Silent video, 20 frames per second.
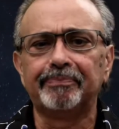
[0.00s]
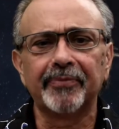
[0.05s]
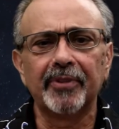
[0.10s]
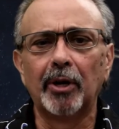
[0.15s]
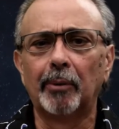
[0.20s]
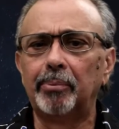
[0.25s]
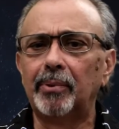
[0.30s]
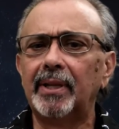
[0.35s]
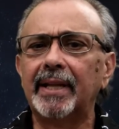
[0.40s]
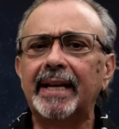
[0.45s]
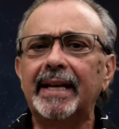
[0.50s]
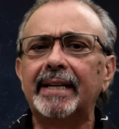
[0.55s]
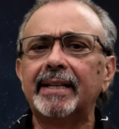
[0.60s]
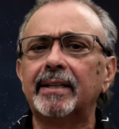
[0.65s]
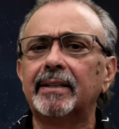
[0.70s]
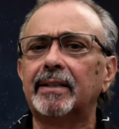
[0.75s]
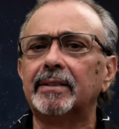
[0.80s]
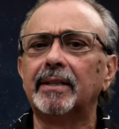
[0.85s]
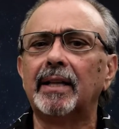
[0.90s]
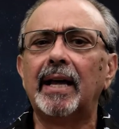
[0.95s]
a planet
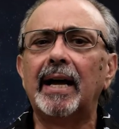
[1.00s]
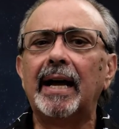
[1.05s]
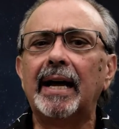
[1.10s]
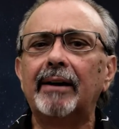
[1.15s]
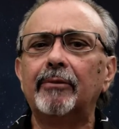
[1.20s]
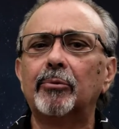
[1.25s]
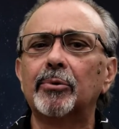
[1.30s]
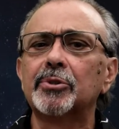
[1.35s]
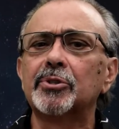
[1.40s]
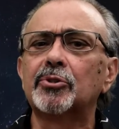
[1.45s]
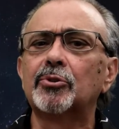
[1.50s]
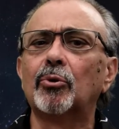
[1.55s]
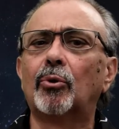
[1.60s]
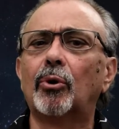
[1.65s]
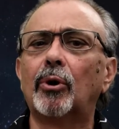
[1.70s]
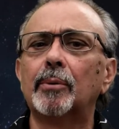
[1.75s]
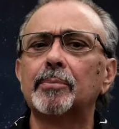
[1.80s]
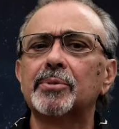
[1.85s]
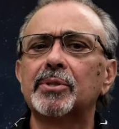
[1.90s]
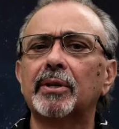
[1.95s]
alive with
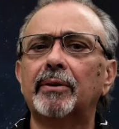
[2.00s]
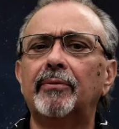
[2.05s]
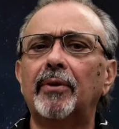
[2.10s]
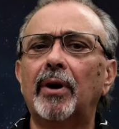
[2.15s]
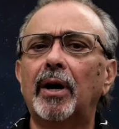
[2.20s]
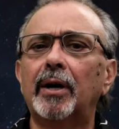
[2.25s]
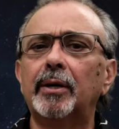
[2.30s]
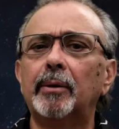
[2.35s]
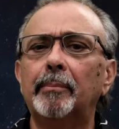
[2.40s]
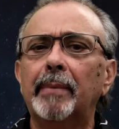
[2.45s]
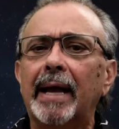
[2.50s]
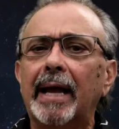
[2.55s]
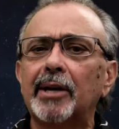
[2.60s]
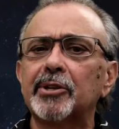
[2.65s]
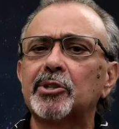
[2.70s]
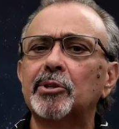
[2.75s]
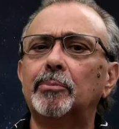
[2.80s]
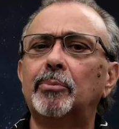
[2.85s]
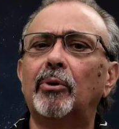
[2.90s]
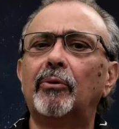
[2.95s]
storms of
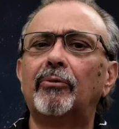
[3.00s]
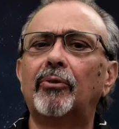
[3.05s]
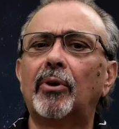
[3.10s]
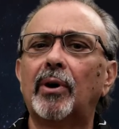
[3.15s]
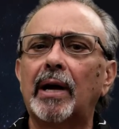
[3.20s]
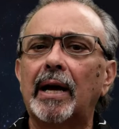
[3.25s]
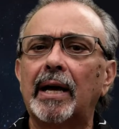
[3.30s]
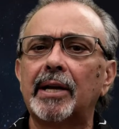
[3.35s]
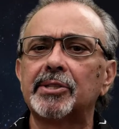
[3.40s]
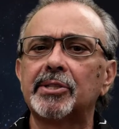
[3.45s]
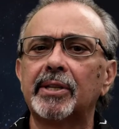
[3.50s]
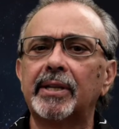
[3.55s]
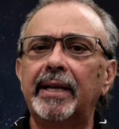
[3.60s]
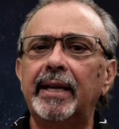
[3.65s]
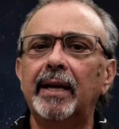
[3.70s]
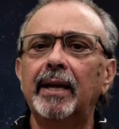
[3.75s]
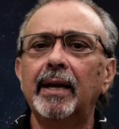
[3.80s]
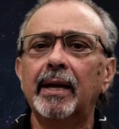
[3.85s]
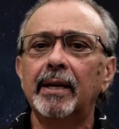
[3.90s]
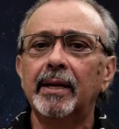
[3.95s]
unimaginable
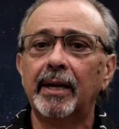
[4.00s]
ferocity